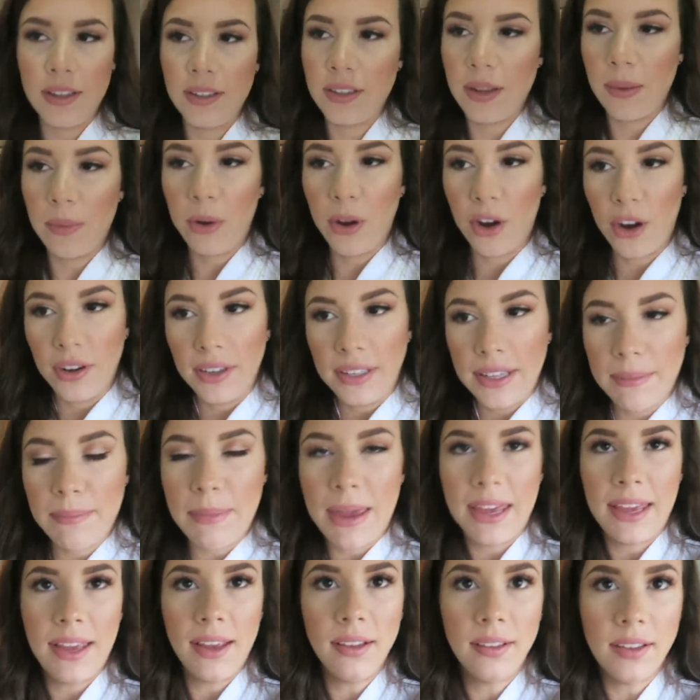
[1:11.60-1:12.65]
So I'm currently
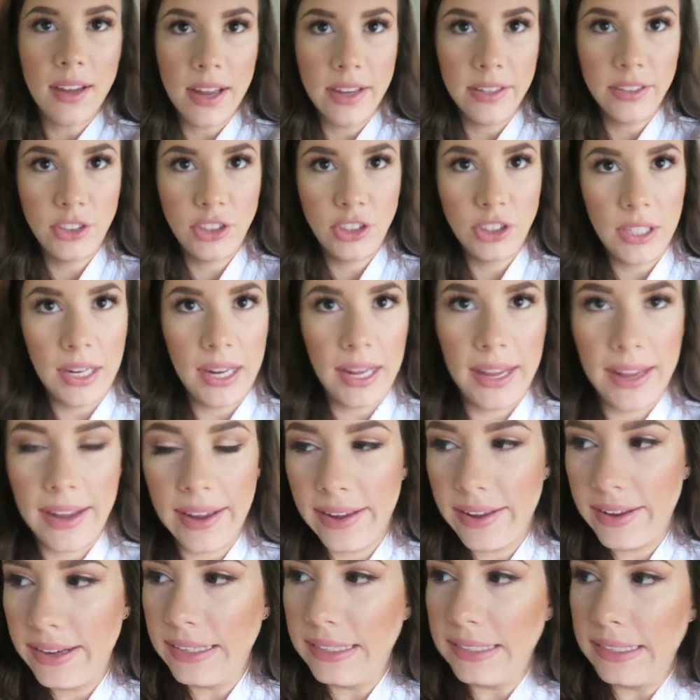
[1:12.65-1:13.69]
making lunch,
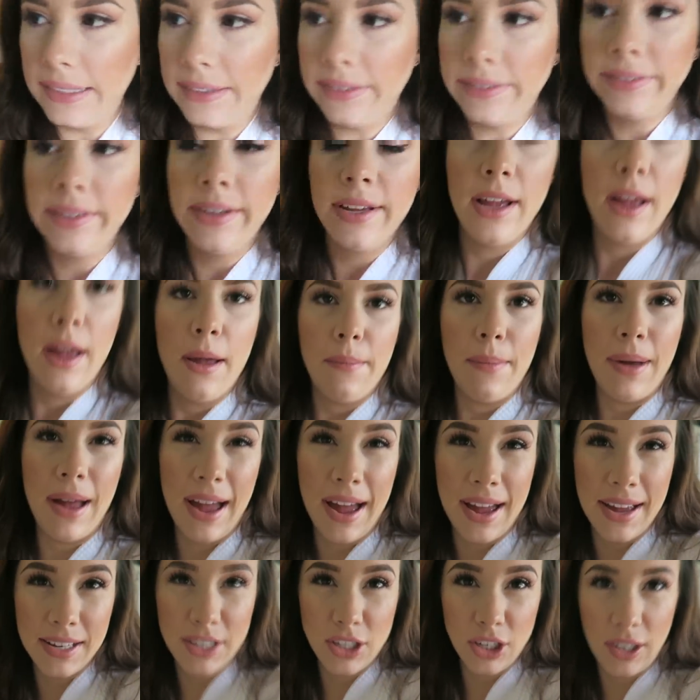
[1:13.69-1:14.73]
and
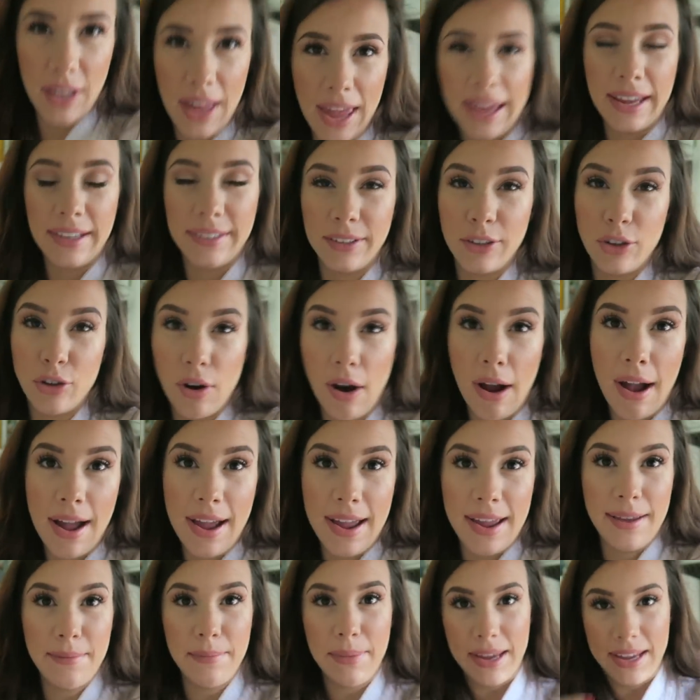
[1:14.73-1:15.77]
my eyes are like
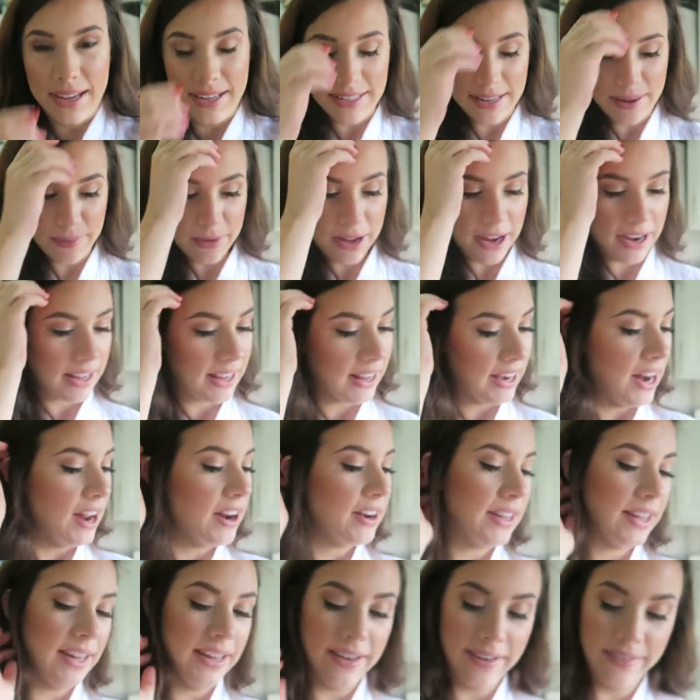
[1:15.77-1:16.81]
crying because I'm cutting an
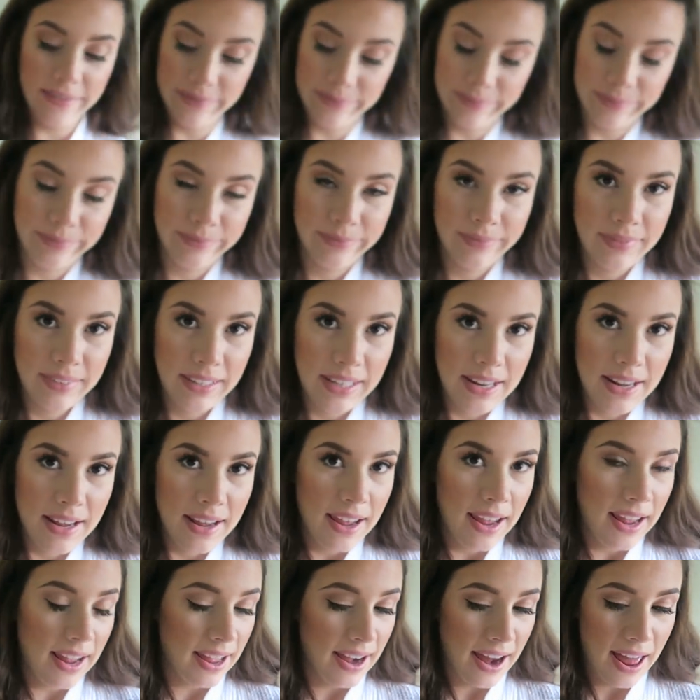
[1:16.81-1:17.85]
onion,
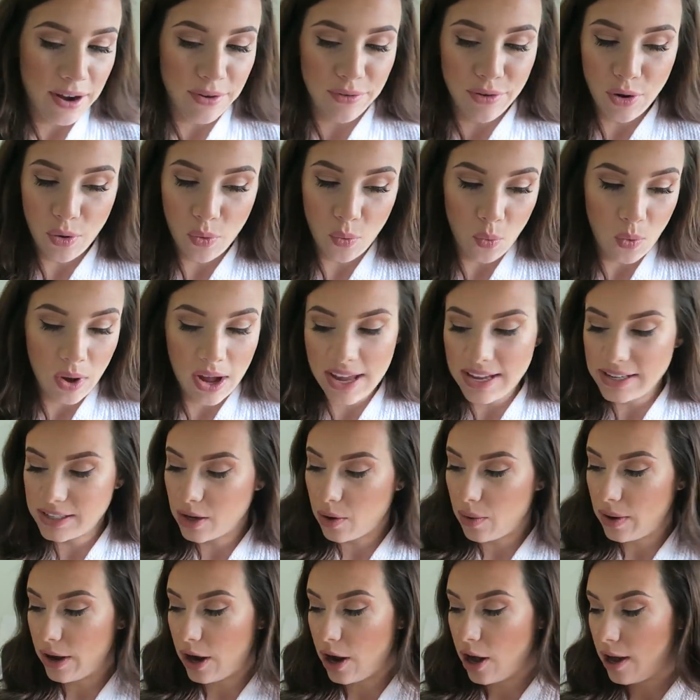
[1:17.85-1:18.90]
and I don't know what is
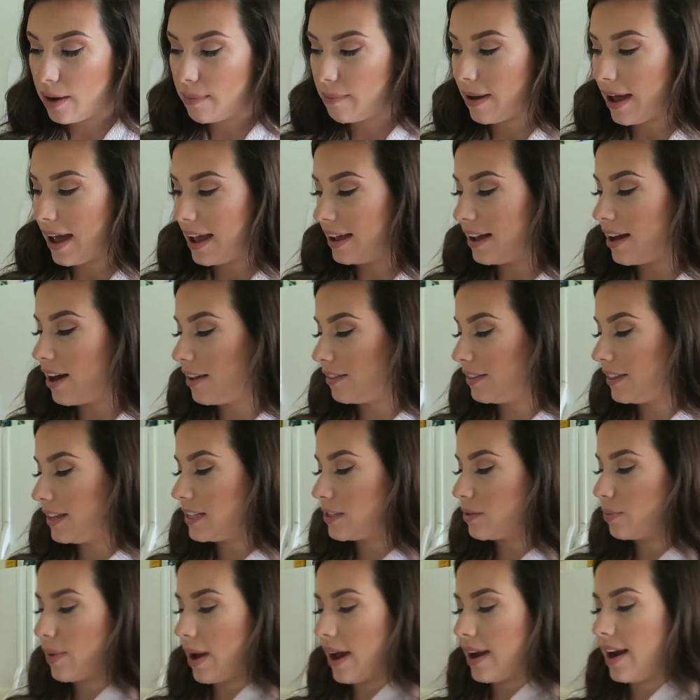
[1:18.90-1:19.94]
going on, but I got
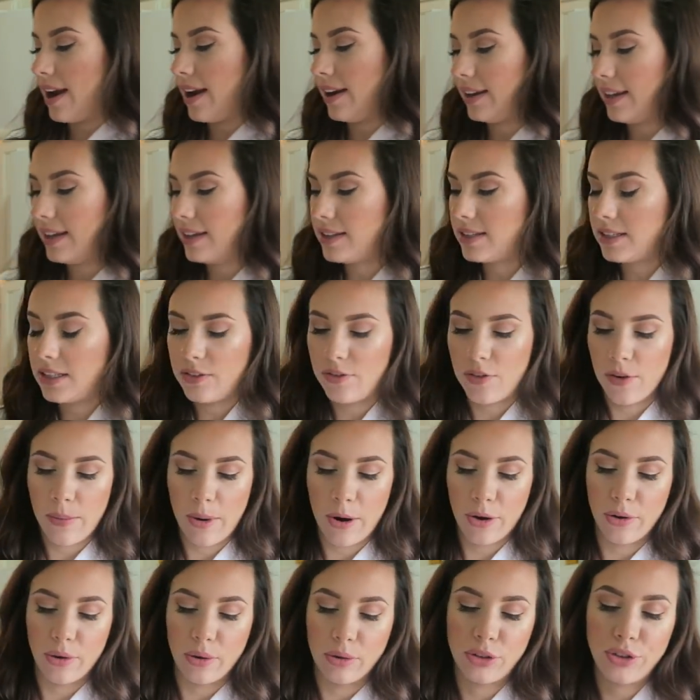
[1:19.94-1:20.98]
these red onions from
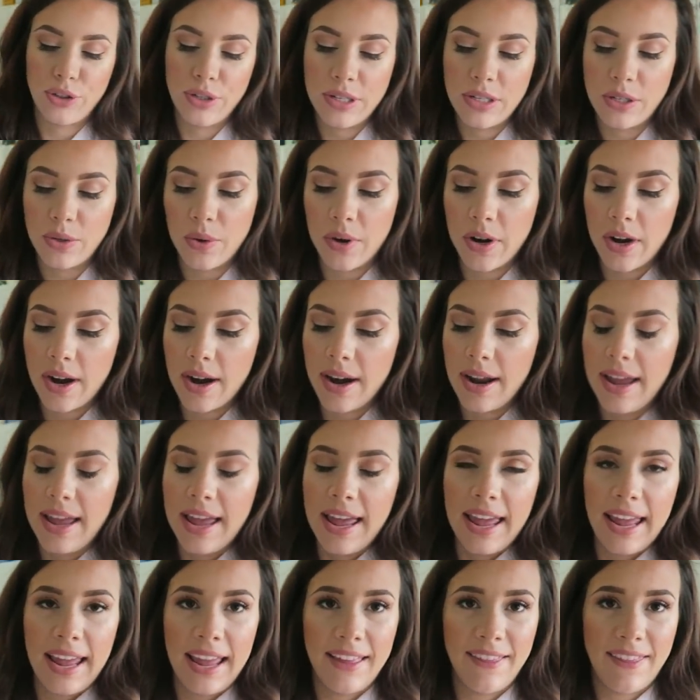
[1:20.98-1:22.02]
our grocery store,
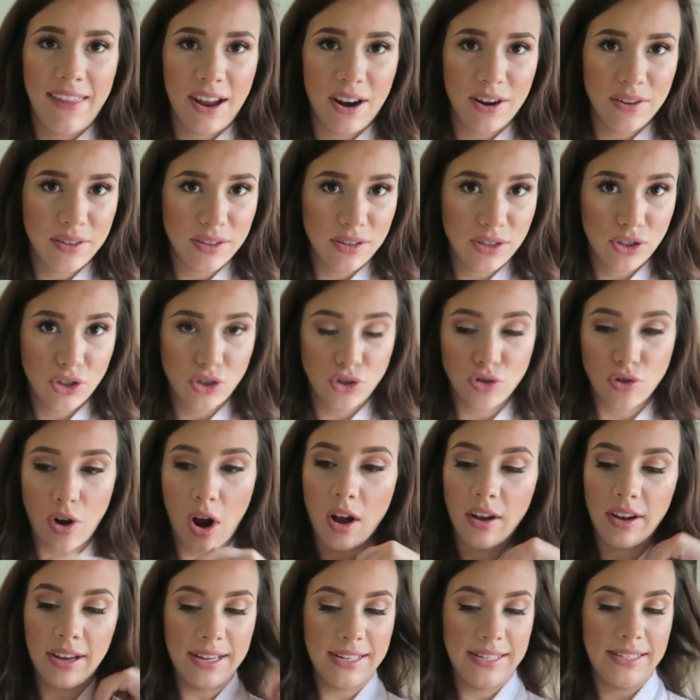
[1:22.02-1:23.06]
and they are the
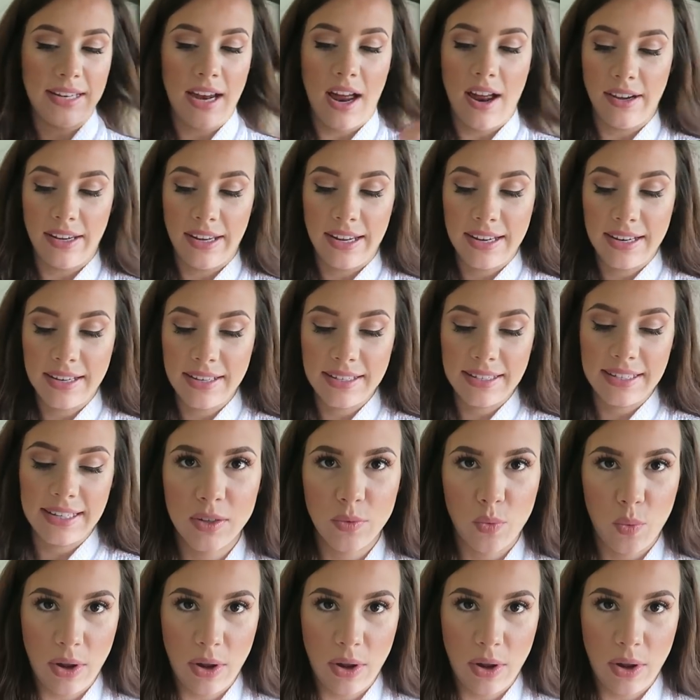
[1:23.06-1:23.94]
strongest onions.